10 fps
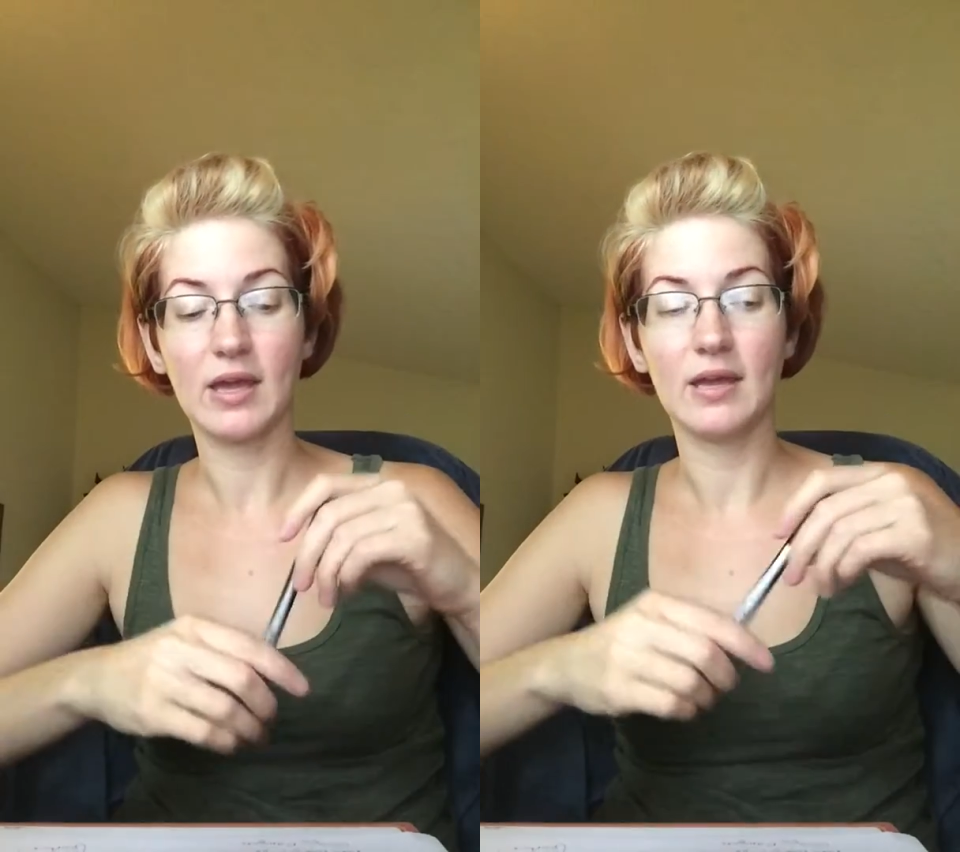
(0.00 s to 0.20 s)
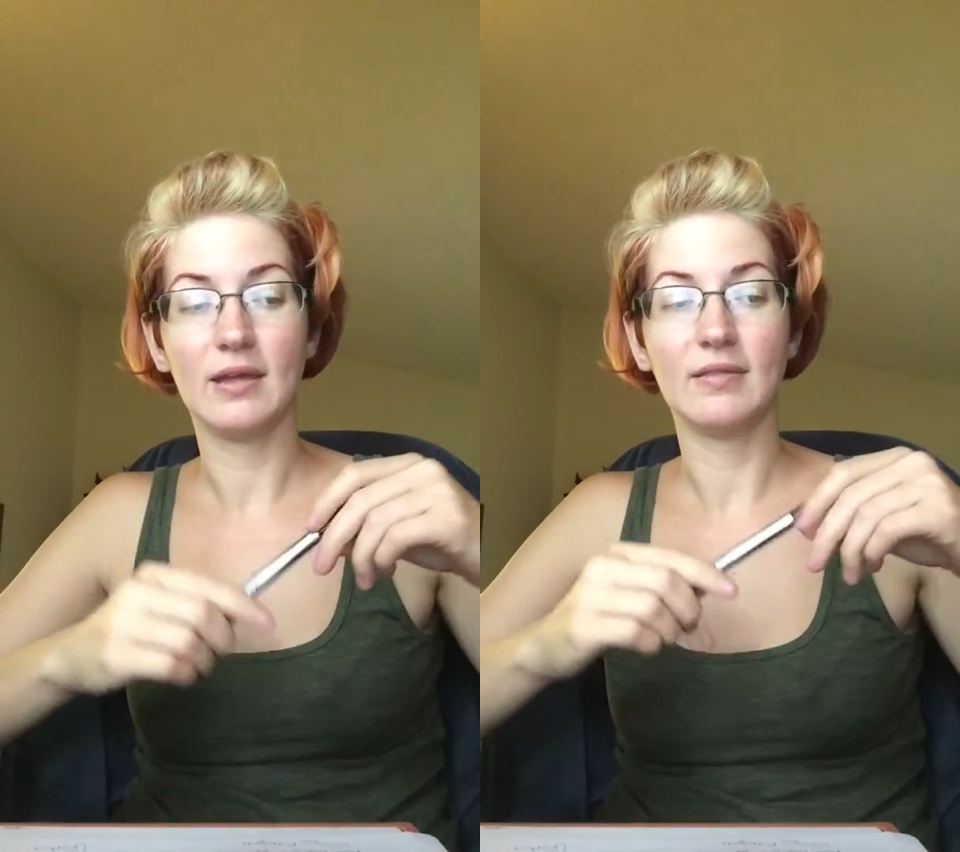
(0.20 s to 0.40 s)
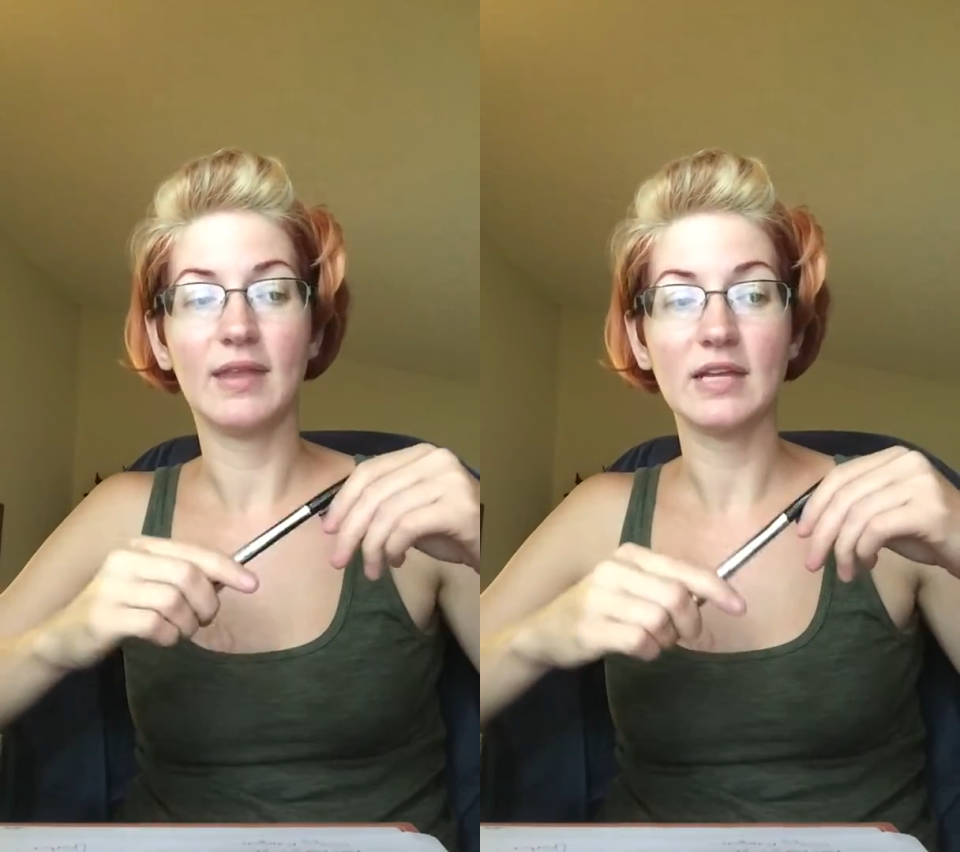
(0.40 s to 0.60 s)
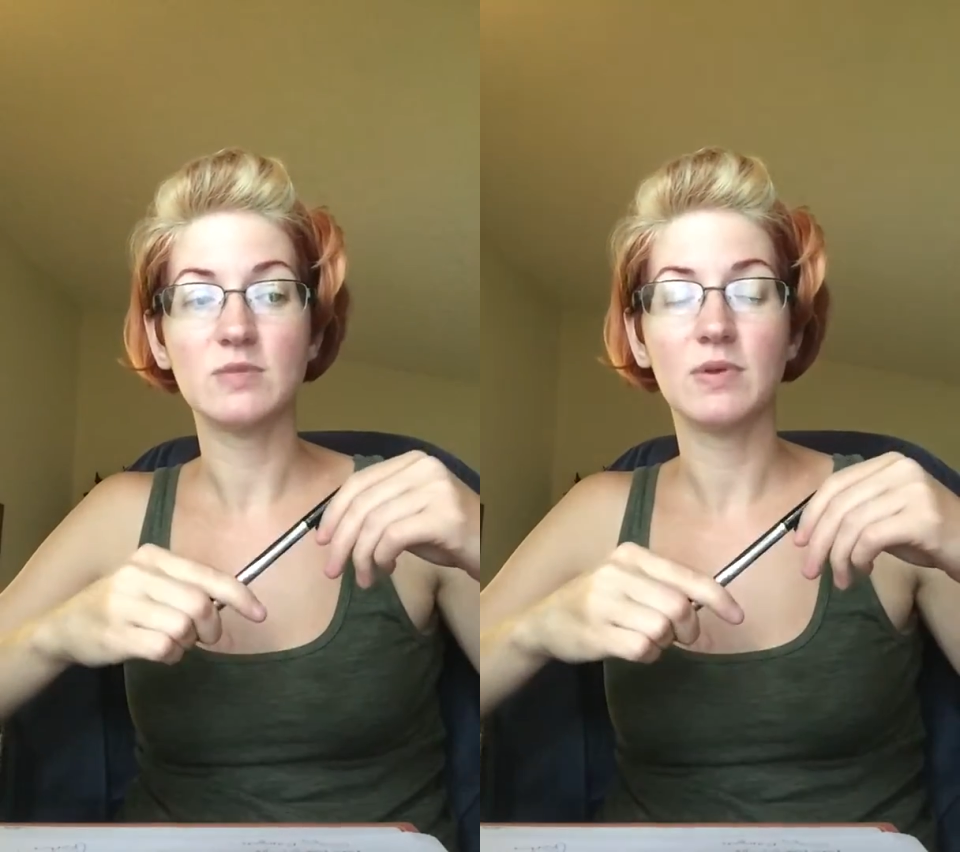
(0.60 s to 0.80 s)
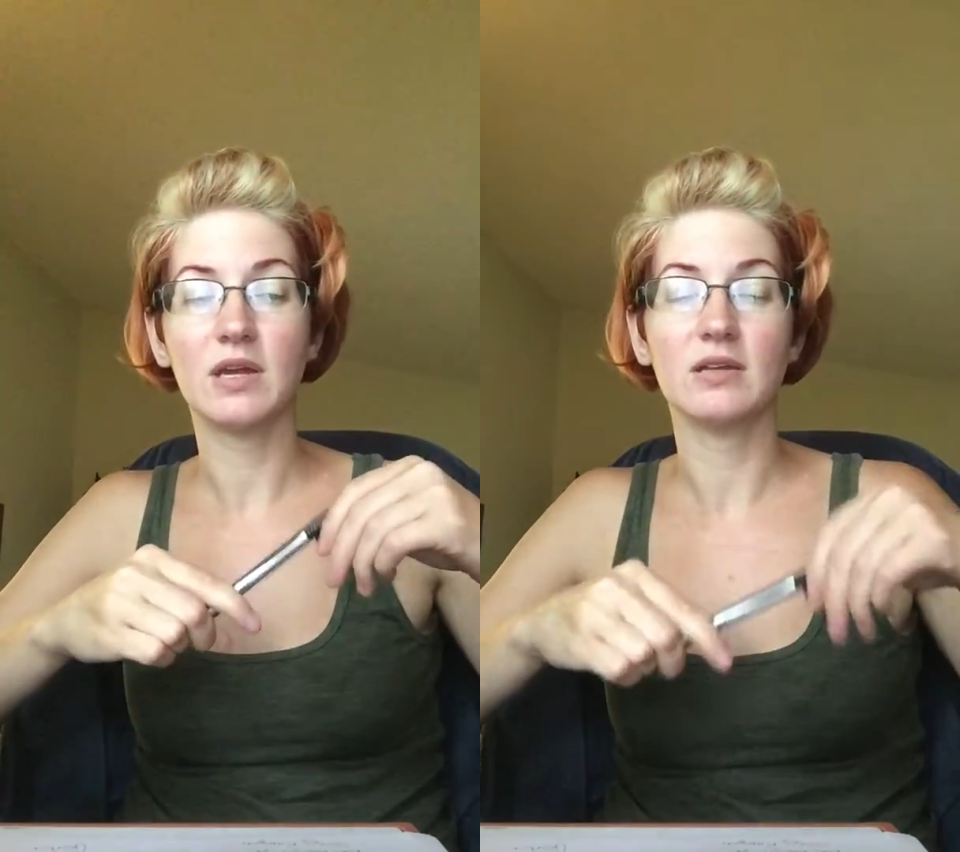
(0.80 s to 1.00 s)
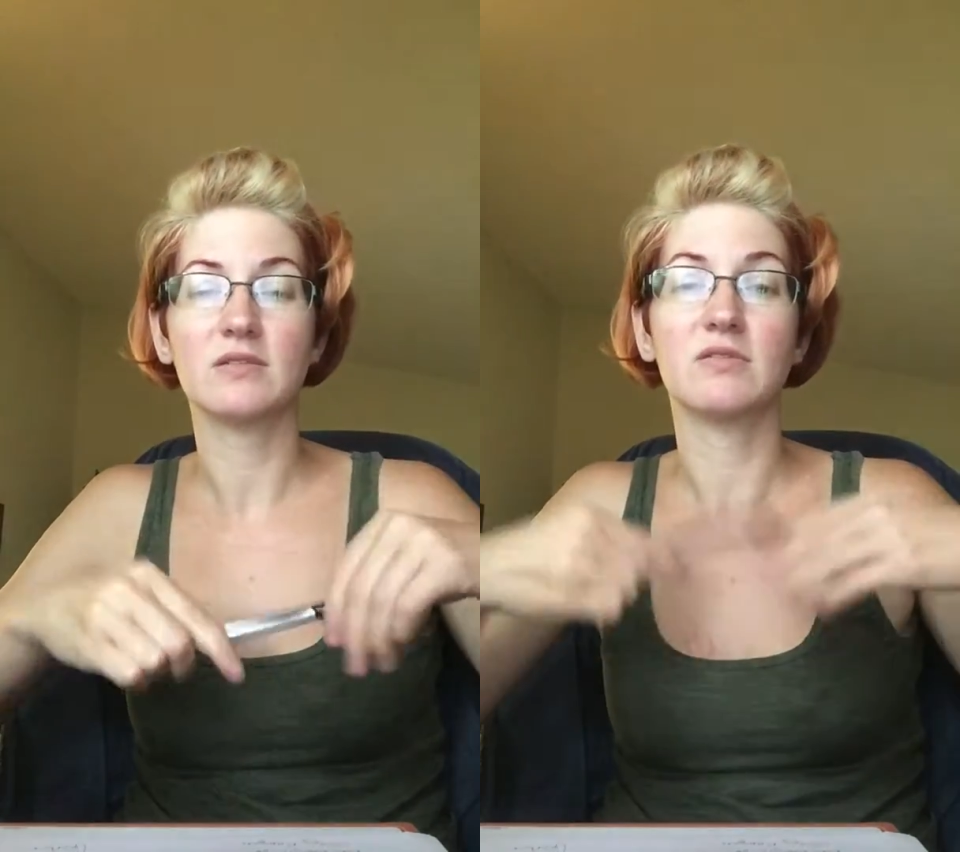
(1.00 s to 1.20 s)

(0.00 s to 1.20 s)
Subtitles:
And that's because of